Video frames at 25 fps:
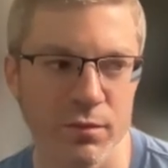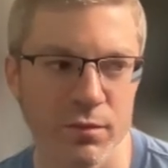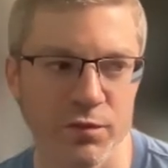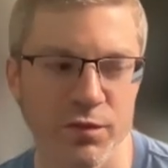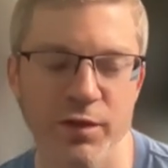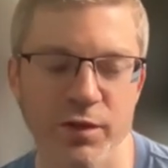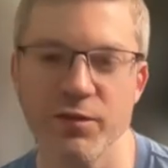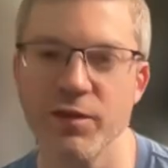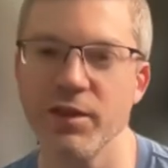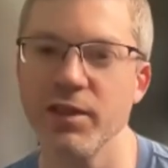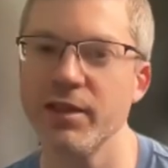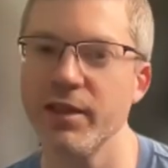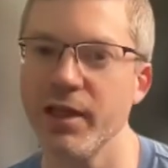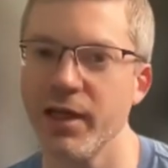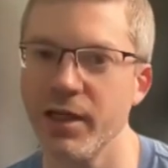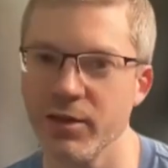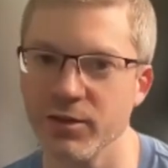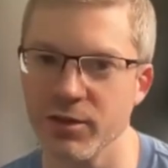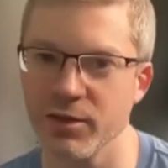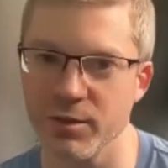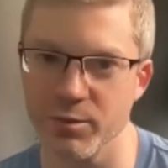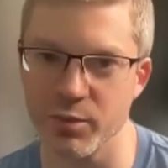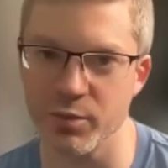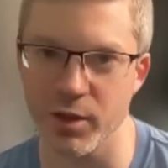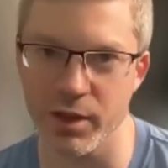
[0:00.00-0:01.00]

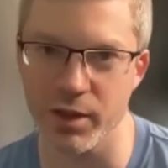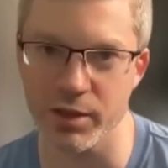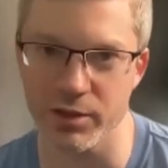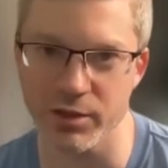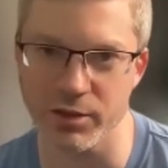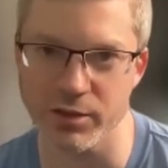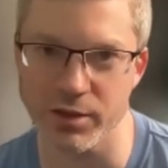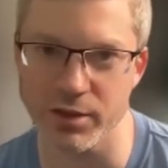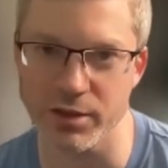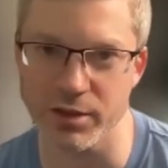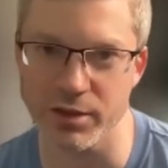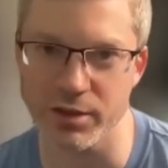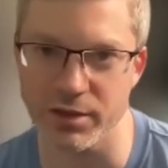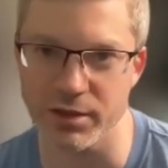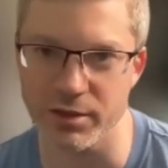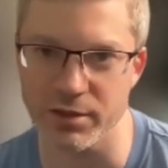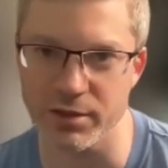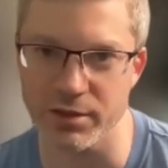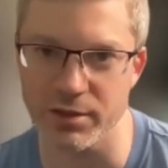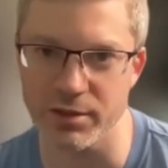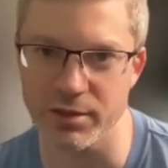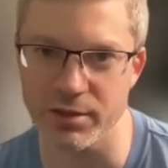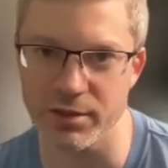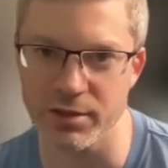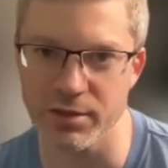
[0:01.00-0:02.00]
50,000
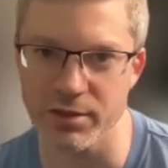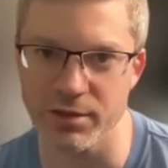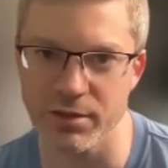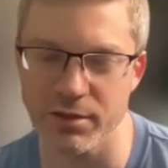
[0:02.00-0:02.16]
prostrations